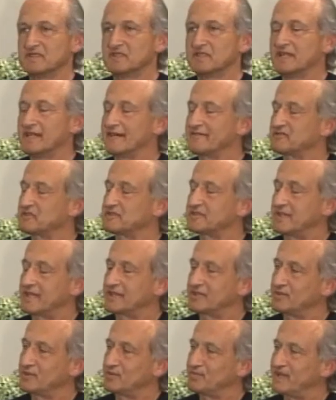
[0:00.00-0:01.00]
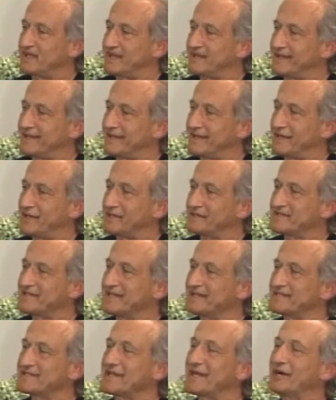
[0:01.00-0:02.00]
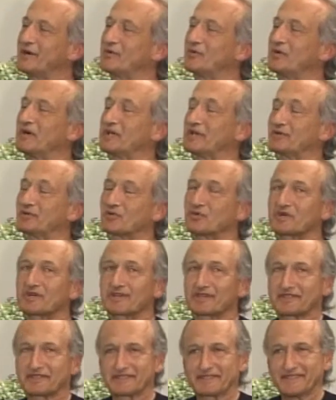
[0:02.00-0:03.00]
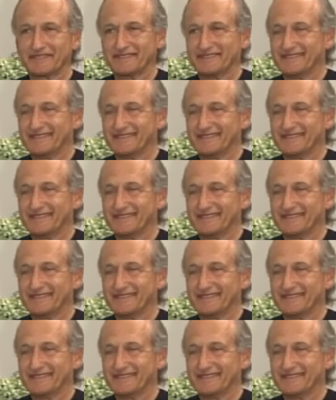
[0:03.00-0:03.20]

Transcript: love to talk to you about that house. see how well it worked.